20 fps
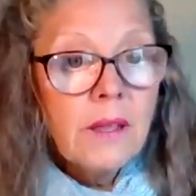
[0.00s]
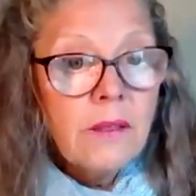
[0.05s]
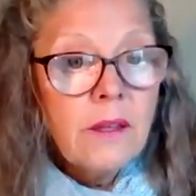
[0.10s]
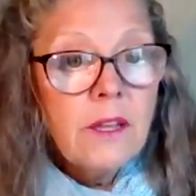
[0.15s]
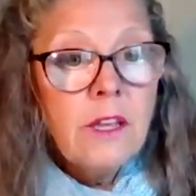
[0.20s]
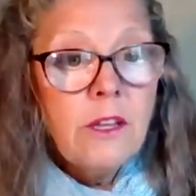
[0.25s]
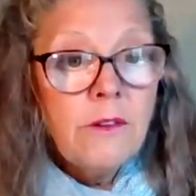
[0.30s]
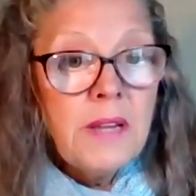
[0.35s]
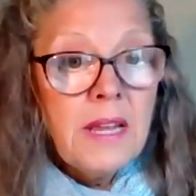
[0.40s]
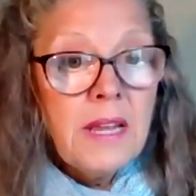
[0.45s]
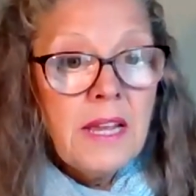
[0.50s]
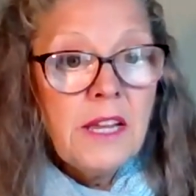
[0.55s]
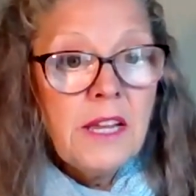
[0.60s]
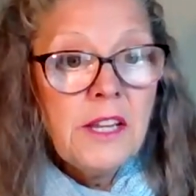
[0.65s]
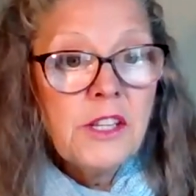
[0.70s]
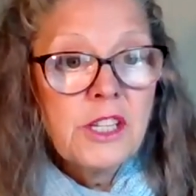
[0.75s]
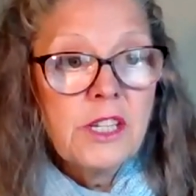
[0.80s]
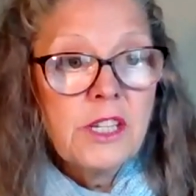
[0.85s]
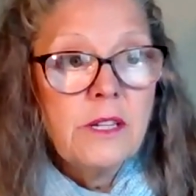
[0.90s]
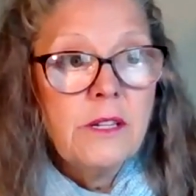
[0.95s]
that you
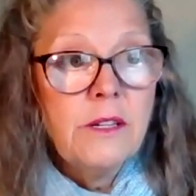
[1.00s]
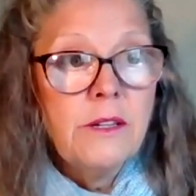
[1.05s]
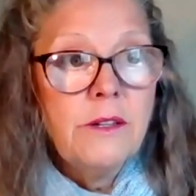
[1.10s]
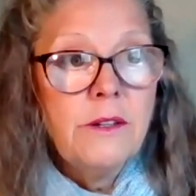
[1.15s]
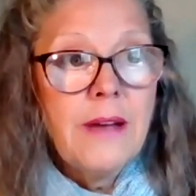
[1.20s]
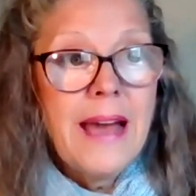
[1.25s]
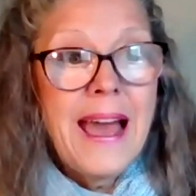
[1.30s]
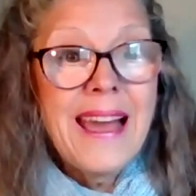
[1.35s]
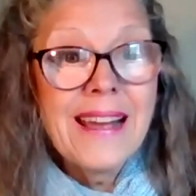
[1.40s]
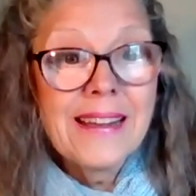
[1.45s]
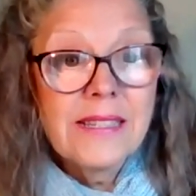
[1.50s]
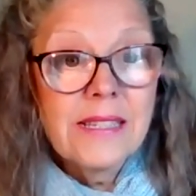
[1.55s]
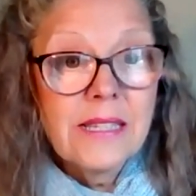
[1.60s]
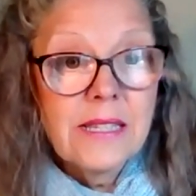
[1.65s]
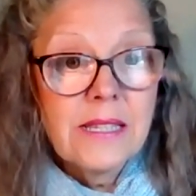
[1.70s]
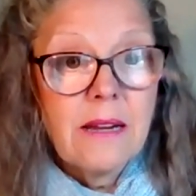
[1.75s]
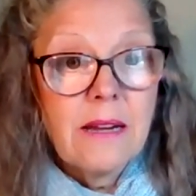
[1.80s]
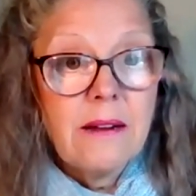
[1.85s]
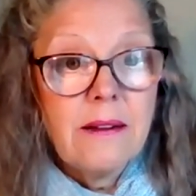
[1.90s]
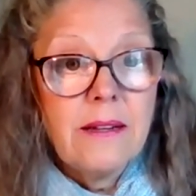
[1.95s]
need to
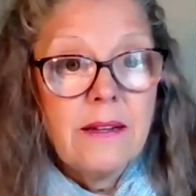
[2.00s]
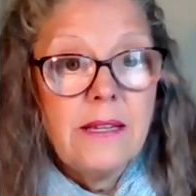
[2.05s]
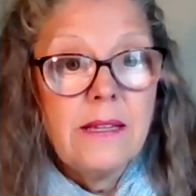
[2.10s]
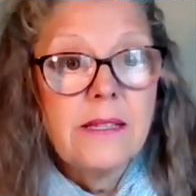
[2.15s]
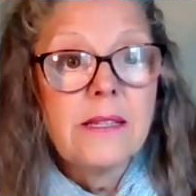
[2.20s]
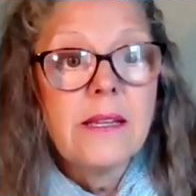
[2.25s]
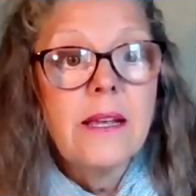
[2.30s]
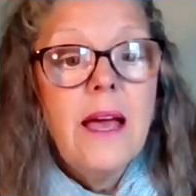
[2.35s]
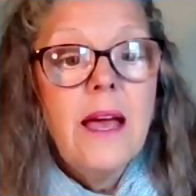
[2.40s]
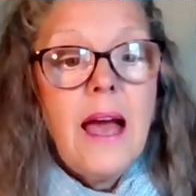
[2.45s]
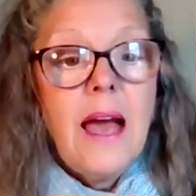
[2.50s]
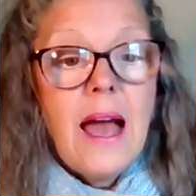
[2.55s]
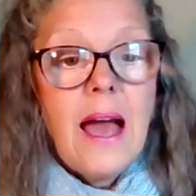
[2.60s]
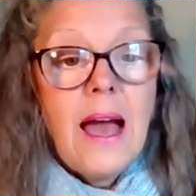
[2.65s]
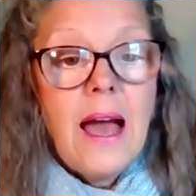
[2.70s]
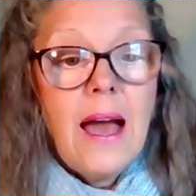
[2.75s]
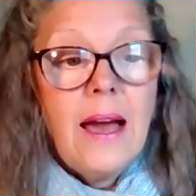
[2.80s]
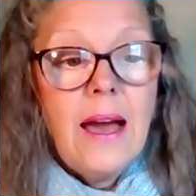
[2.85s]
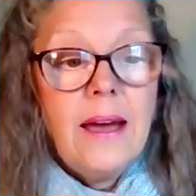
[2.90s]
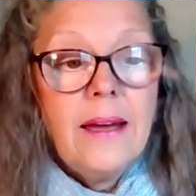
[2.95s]
exercise,
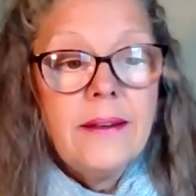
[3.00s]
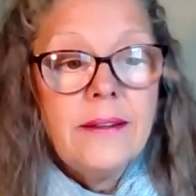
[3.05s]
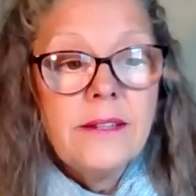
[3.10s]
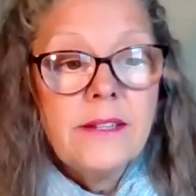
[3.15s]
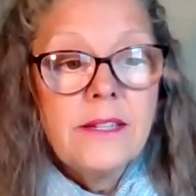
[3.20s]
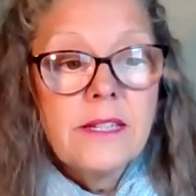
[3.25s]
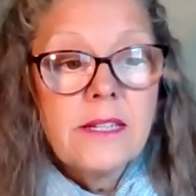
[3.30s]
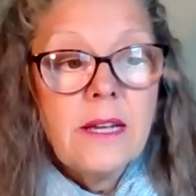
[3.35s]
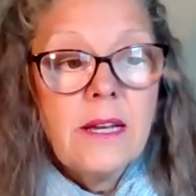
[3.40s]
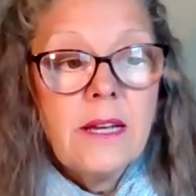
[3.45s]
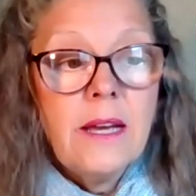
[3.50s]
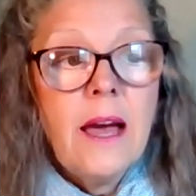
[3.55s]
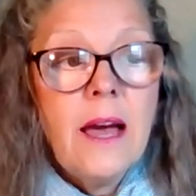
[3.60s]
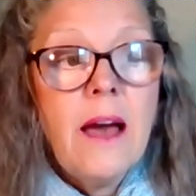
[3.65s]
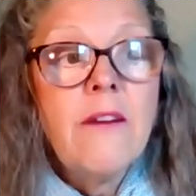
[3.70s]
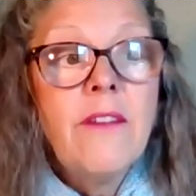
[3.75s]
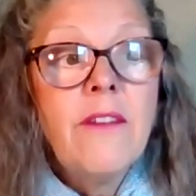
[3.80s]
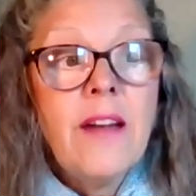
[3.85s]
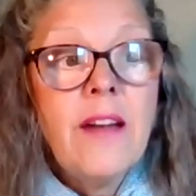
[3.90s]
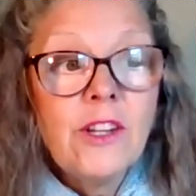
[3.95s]
and
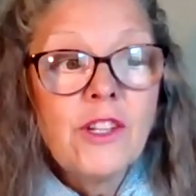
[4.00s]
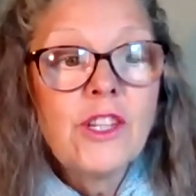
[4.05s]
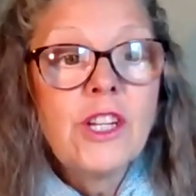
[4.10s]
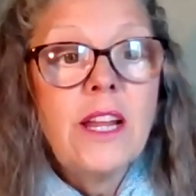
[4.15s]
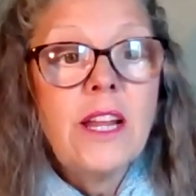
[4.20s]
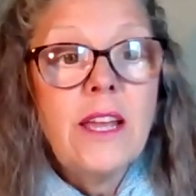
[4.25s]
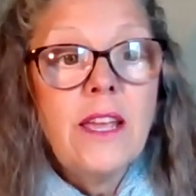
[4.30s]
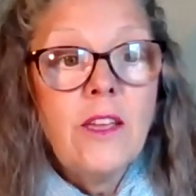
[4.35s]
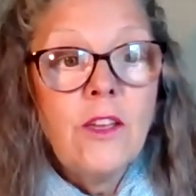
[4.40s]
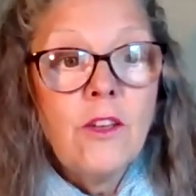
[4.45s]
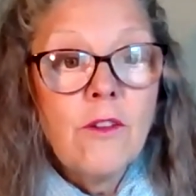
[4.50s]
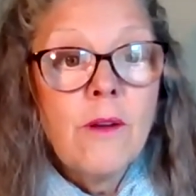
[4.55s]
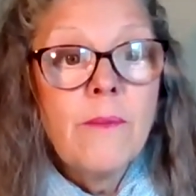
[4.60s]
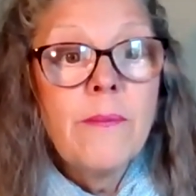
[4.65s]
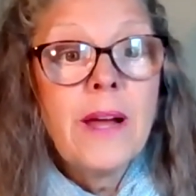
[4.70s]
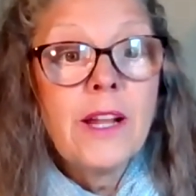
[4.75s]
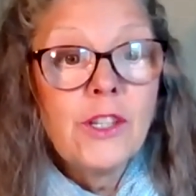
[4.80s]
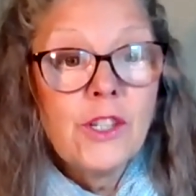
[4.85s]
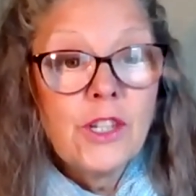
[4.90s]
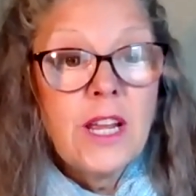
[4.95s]
eventually your
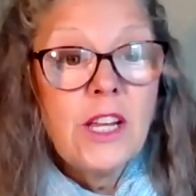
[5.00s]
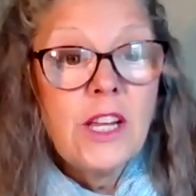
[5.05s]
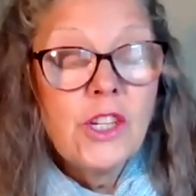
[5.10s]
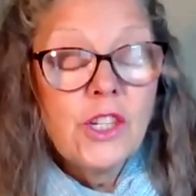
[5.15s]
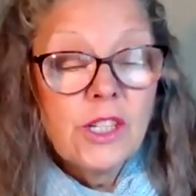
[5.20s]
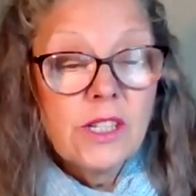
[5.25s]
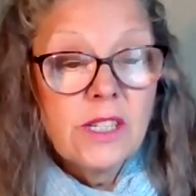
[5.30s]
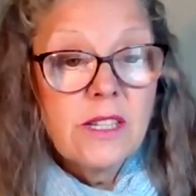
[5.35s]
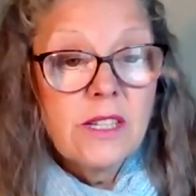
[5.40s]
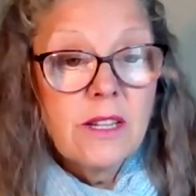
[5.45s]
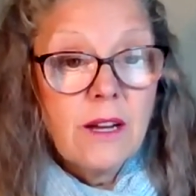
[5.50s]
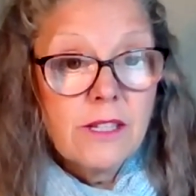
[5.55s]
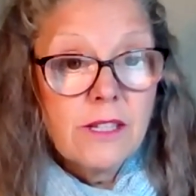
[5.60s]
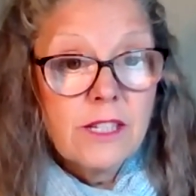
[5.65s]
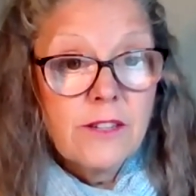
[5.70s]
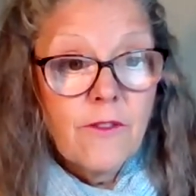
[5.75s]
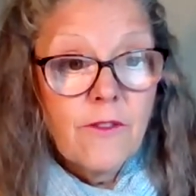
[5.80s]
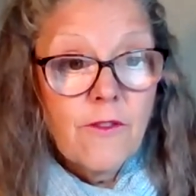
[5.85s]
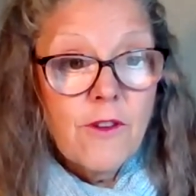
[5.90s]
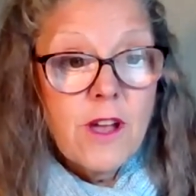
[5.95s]
imagination
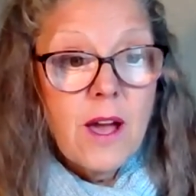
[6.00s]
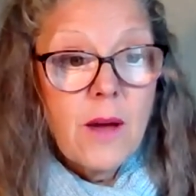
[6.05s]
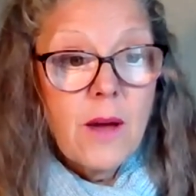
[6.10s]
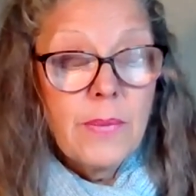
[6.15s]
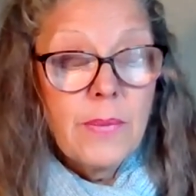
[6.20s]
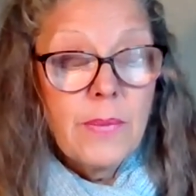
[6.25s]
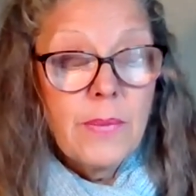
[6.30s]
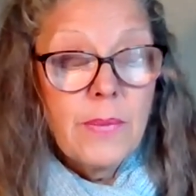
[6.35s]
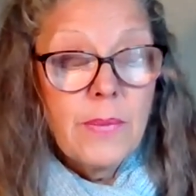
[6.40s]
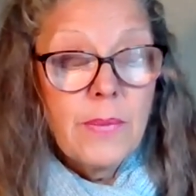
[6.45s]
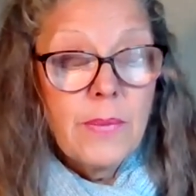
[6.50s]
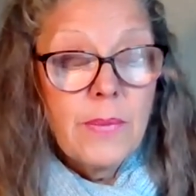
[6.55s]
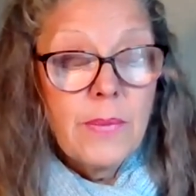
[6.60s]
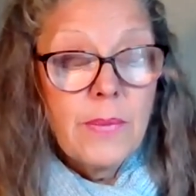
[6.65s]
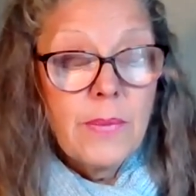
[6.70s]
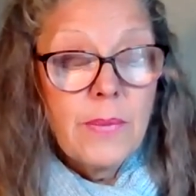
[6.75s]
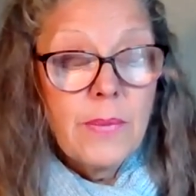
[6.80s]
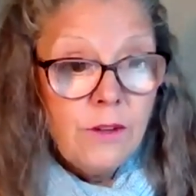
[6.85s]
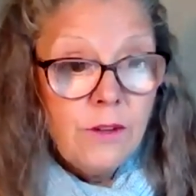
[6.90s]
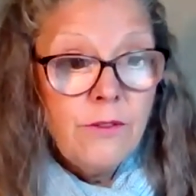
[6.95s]
starts to free up,
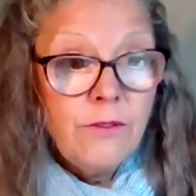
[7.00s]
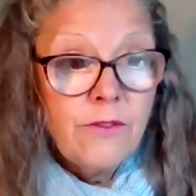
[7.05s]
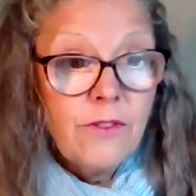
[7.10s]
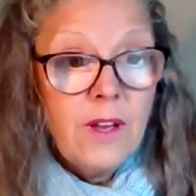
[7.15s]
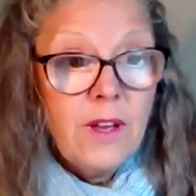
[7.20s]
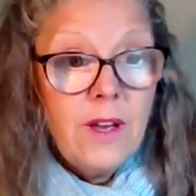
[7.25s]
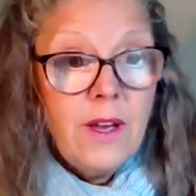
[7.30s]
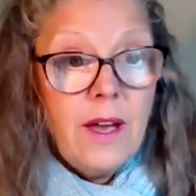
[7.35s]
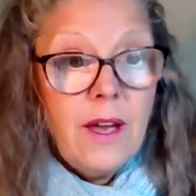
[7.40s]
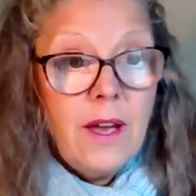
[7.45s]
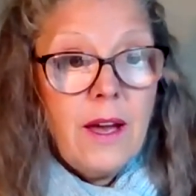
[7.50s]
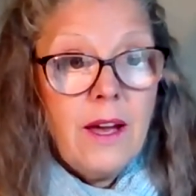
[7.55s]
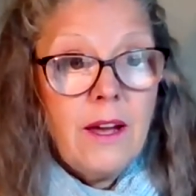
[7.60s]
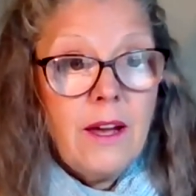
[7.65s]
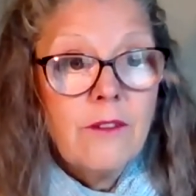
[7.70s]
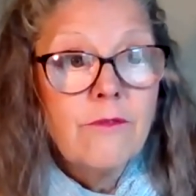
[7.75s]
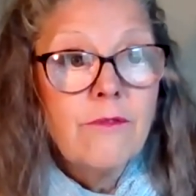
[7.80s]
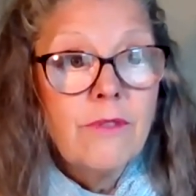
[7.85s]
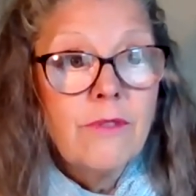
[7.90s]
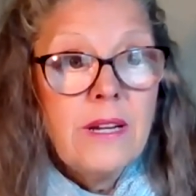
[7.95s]
and you've
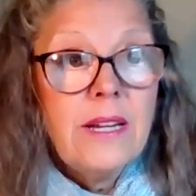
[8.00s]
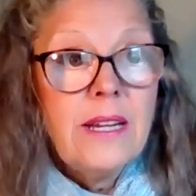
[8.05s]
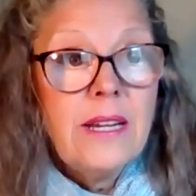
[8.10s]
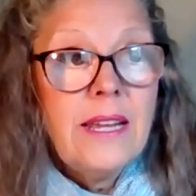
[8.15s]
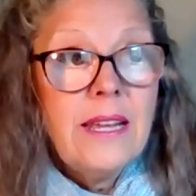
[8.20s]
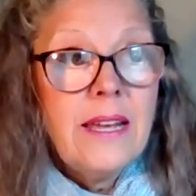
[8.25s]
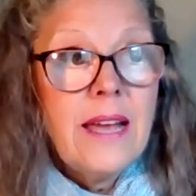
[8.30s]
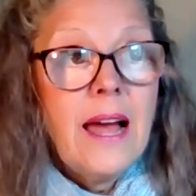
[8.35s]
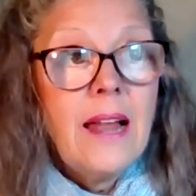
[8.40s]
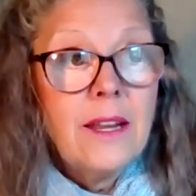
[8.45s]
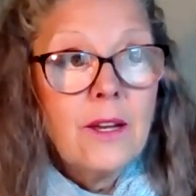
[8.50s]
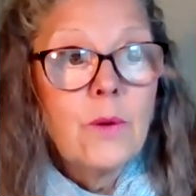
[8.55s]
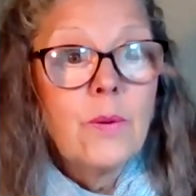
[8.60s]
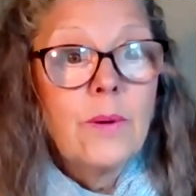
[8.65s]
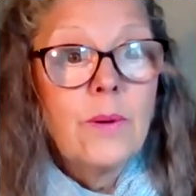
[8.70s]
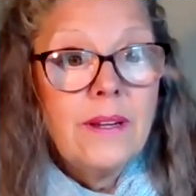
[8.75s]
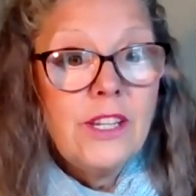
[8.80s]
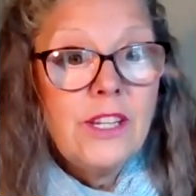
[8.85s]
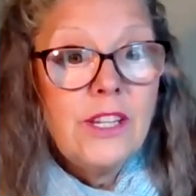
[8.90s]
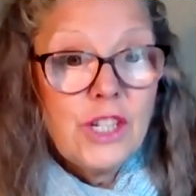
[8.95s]
really
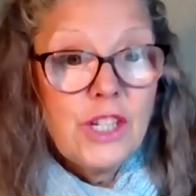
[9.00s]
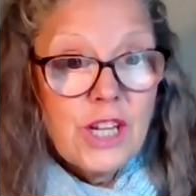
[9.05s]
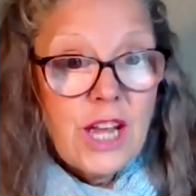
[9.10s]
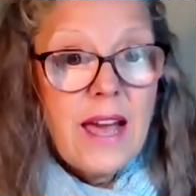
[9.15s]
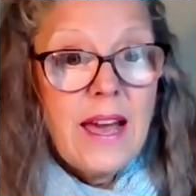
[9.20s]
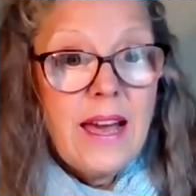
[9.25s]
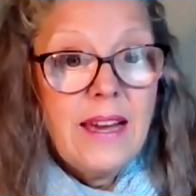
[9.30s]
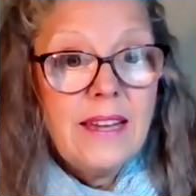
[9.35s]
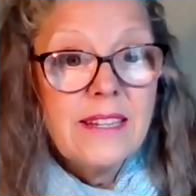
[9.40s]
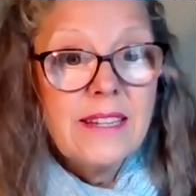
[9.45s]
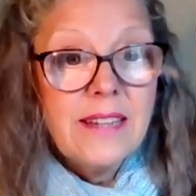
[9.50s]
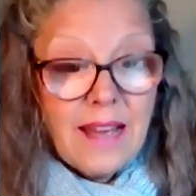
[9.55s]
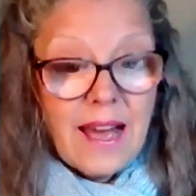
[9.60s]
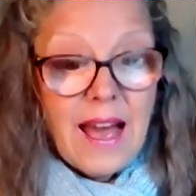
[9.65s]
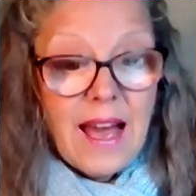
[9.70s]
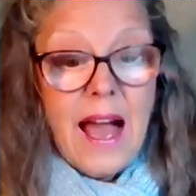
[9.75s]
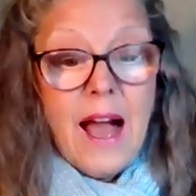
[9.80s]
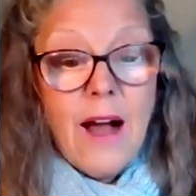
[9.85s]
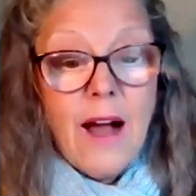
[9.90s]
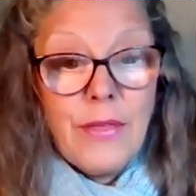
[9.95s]
eloquently shared
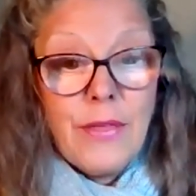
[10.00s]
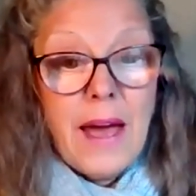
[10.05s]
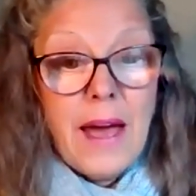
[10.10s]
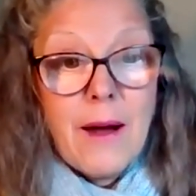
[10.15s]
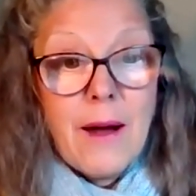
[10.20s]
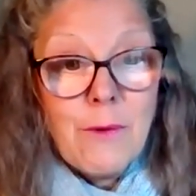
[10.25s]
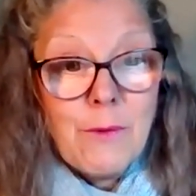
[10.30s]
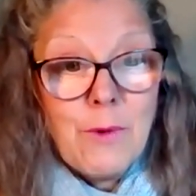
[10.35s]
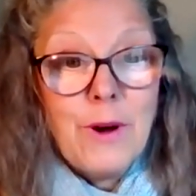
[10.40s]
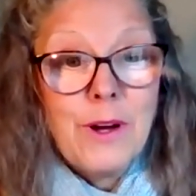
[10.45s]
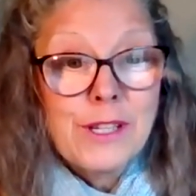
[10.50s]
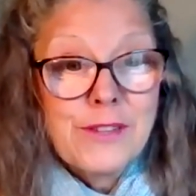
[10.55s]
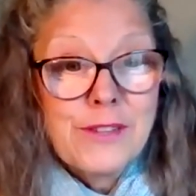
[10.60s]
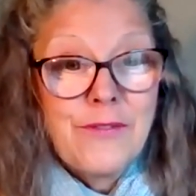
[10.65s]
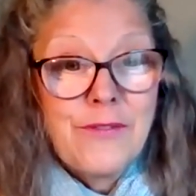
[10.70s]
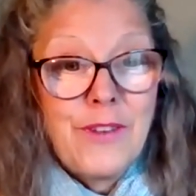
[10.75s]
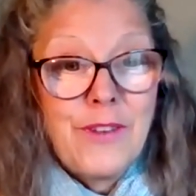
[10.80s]
how that was